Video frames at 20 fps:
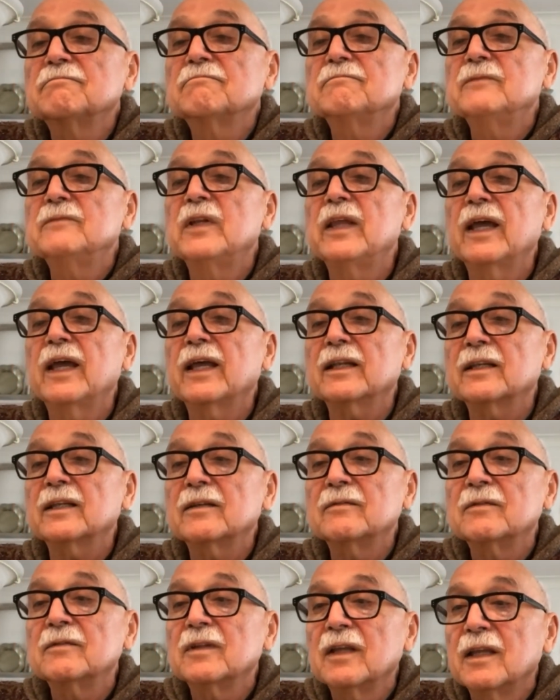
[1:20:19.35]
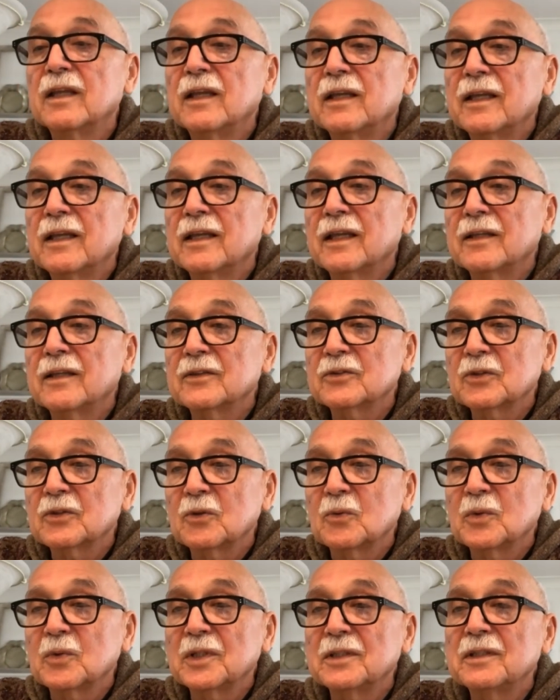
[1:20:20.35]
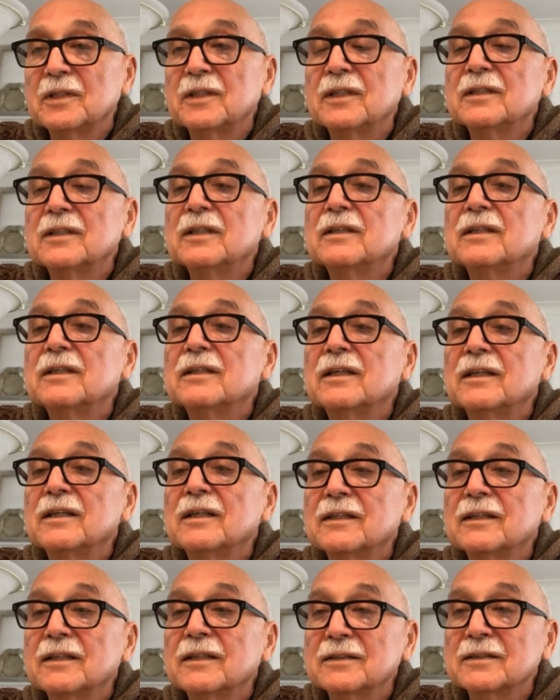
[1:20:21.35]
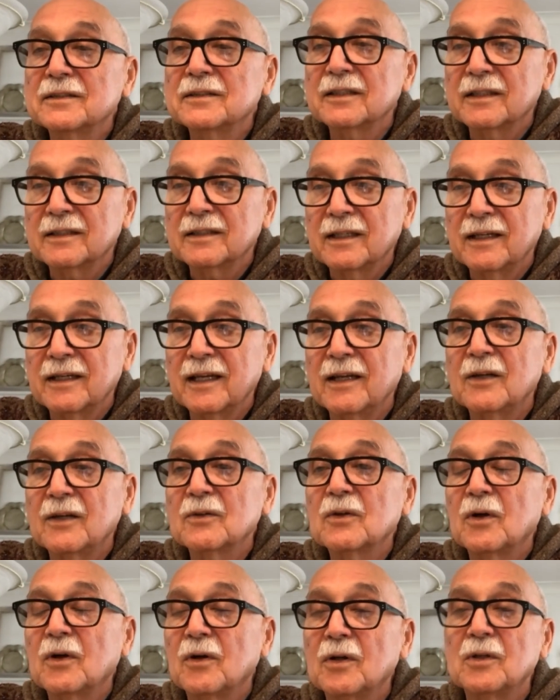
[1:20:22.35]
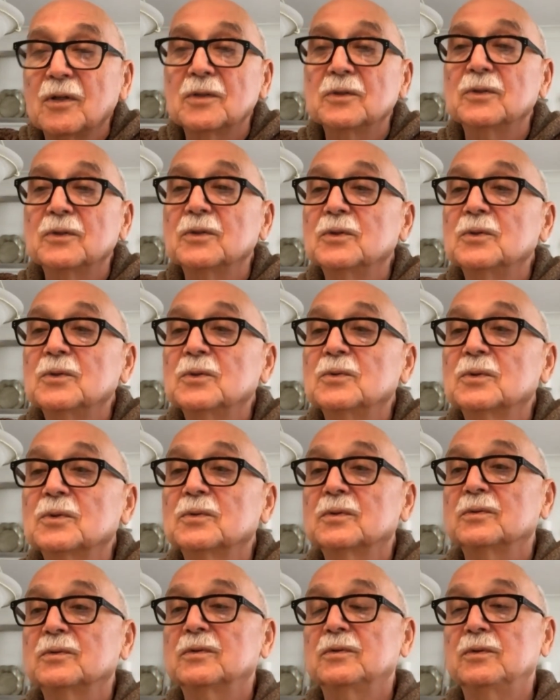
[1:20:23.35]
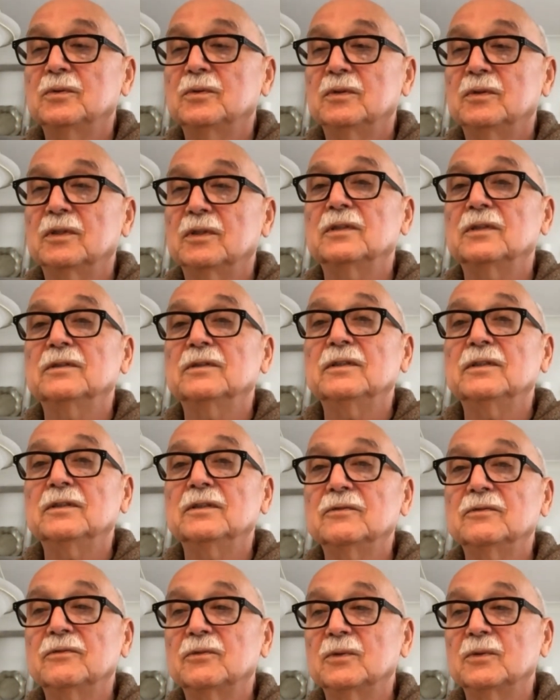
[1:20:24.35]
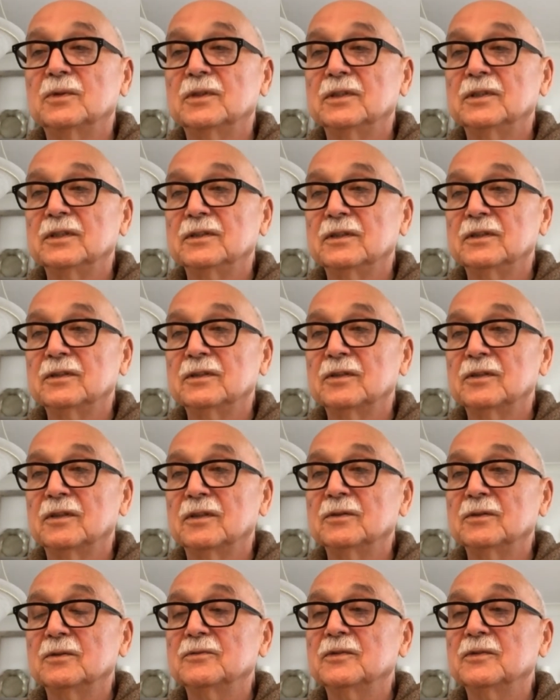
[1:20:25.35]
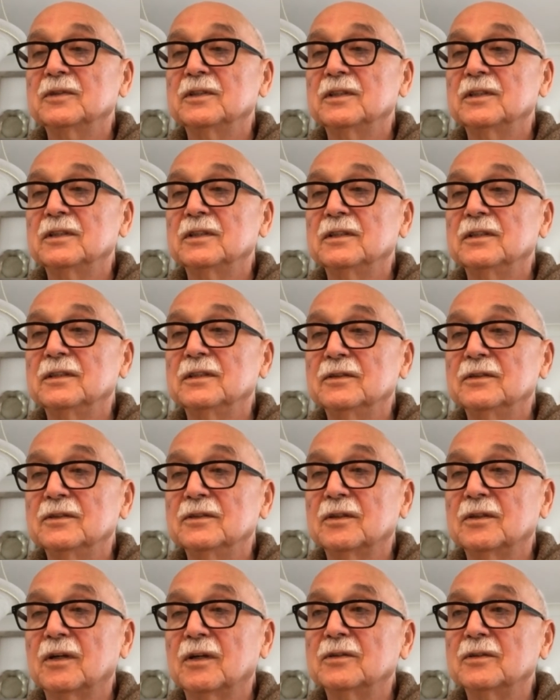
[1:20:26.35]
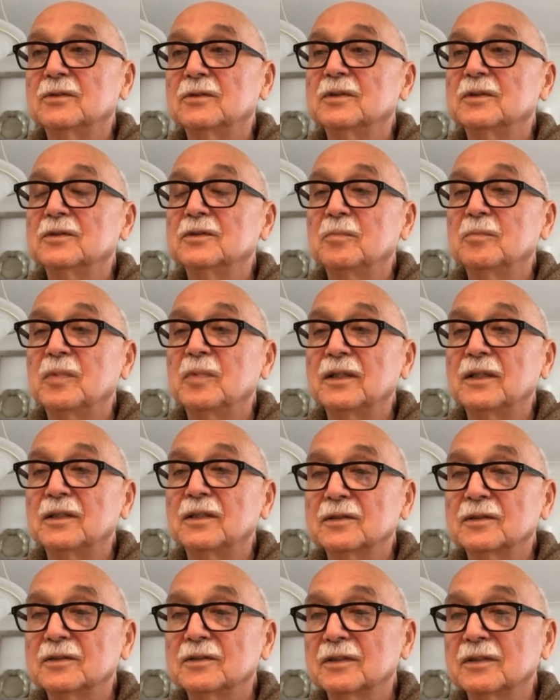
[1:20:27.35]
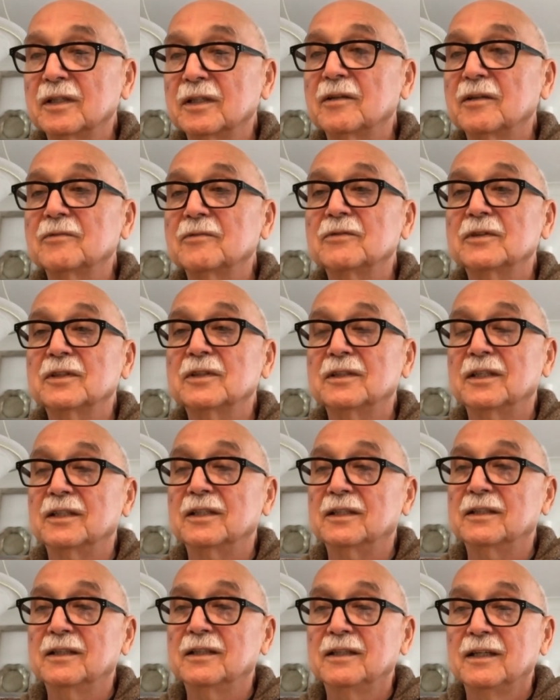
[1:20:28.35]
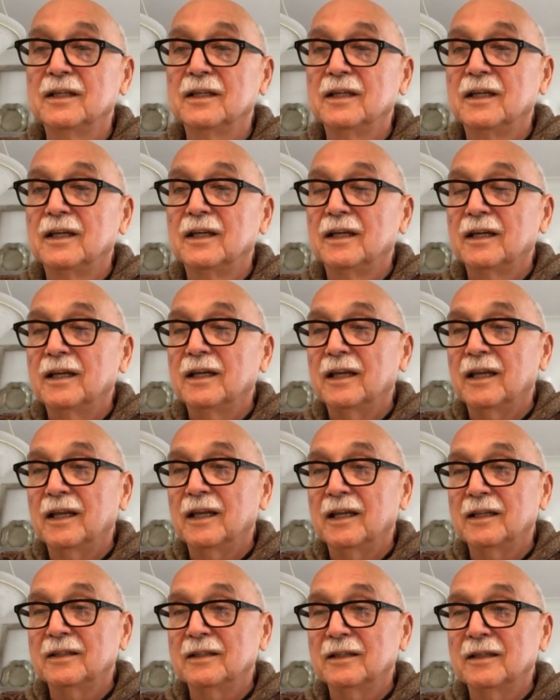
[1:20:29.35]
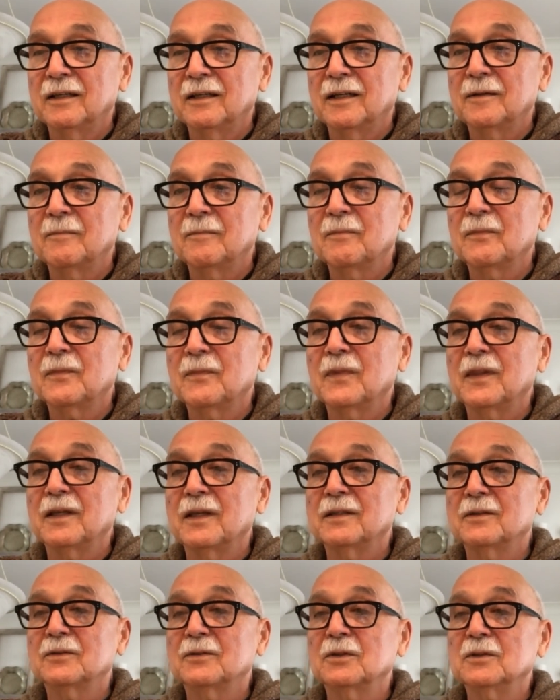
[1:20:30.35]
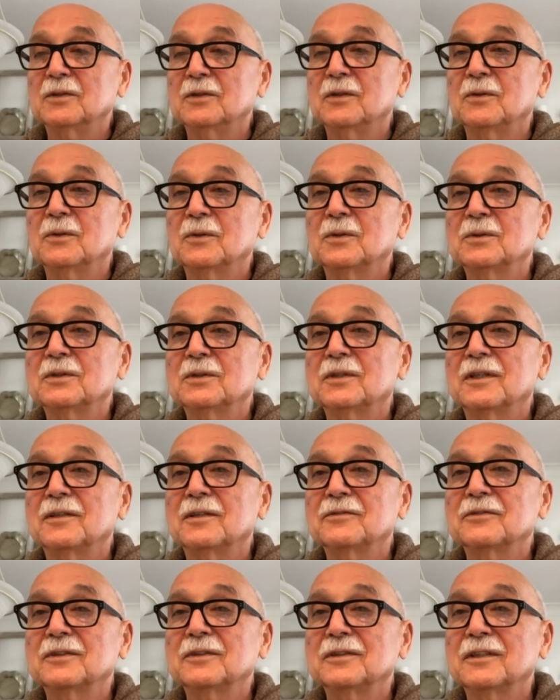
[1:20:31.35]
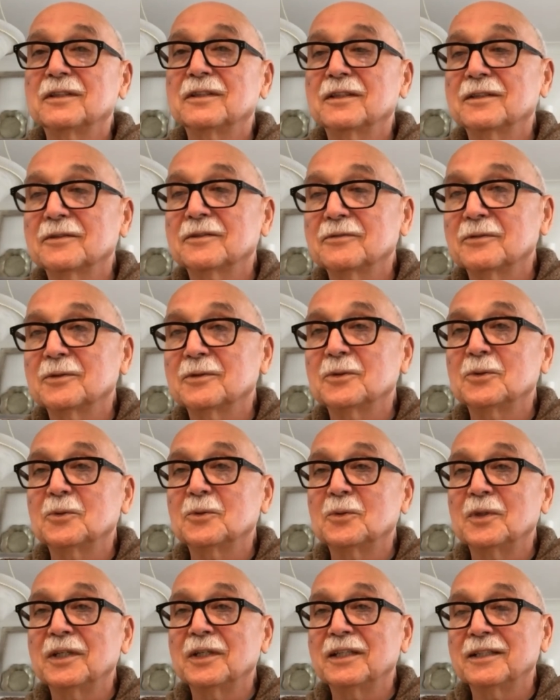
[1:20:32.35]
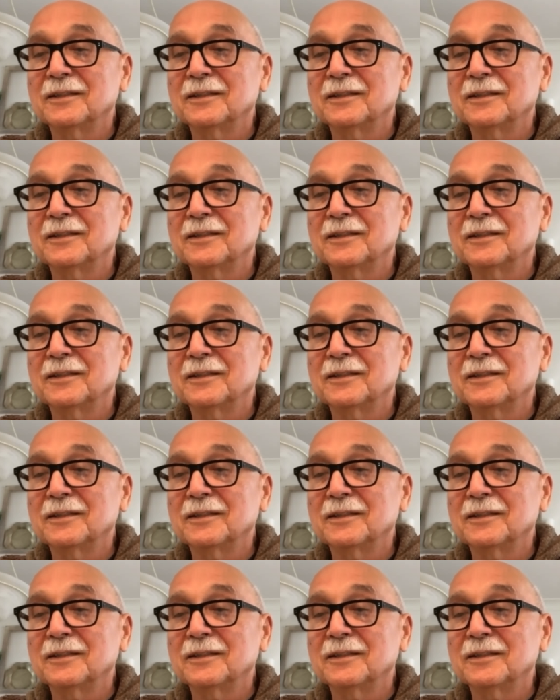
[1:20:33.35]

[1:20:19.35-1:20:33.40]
net. And so we did, and they sent out all new utilities for us, jungle fatigues, cartridge belts, everything. And they took the old stuff and they flew away.